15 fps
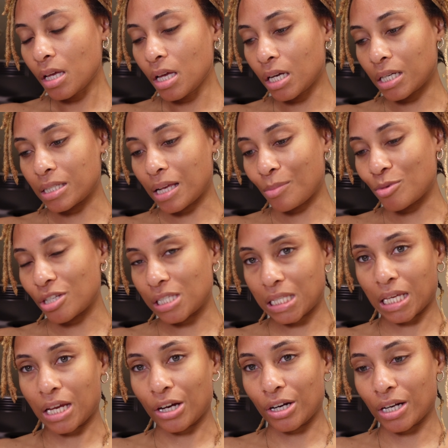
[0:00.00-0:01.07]
Because I'm just
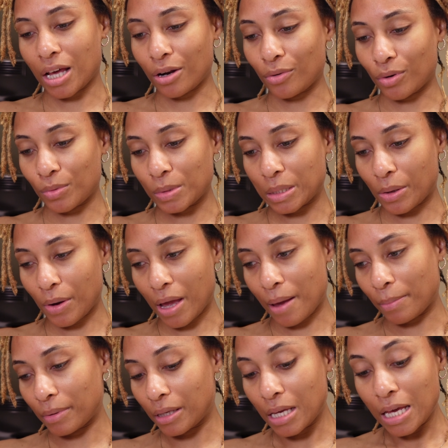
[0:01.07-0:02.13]
scared. I don't know what's going to
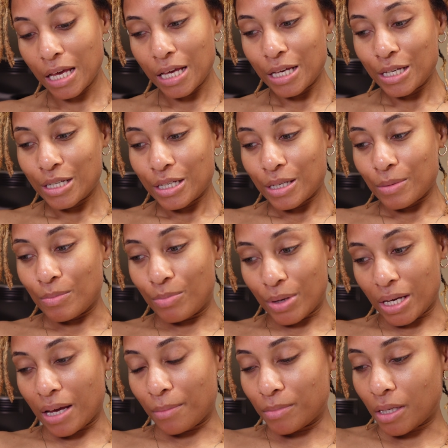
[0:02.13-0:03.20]
happen.
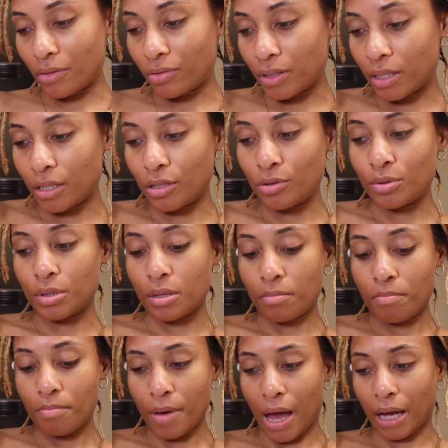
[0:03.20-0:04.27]
But I'm definitely going to use the
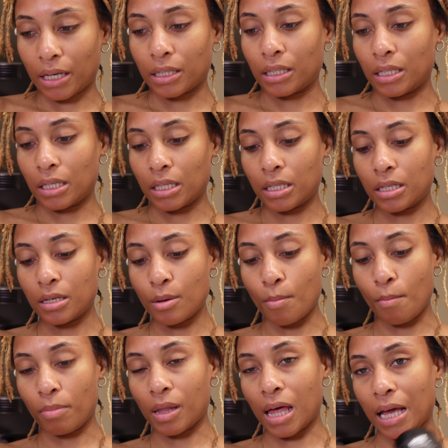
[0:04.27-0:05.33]
back knee
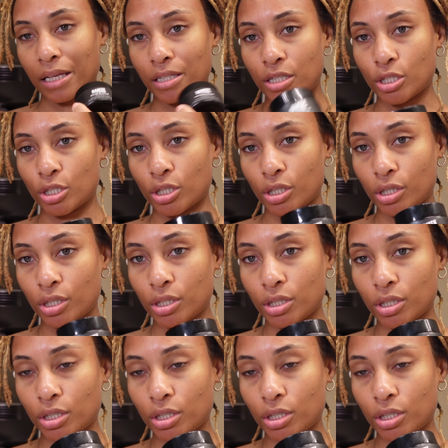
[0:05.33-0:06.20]
blaster